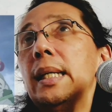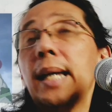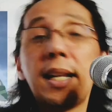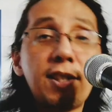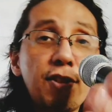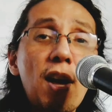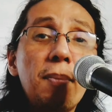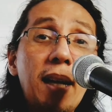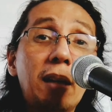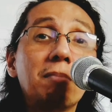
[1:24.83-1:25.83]
Hence the
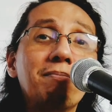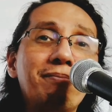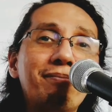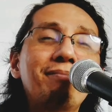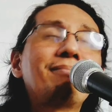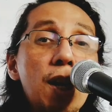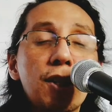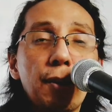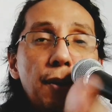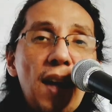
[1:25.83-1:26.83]
thumbnail.
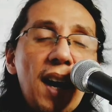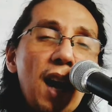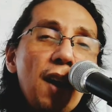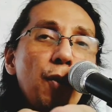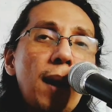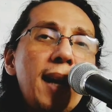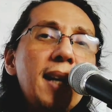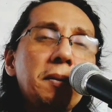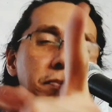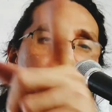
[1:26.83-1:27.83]
So with that out of the
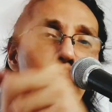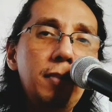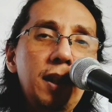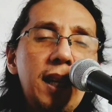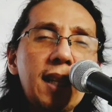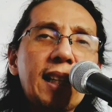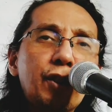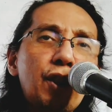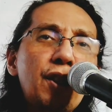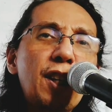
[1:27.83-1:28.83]
way, let's get to
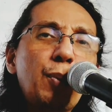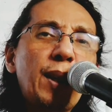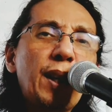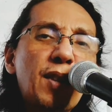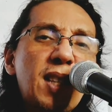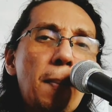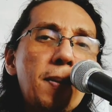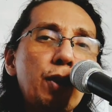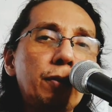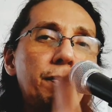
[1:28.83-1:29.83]
the nitty-gritty of this
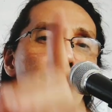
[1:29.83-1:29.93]
episode.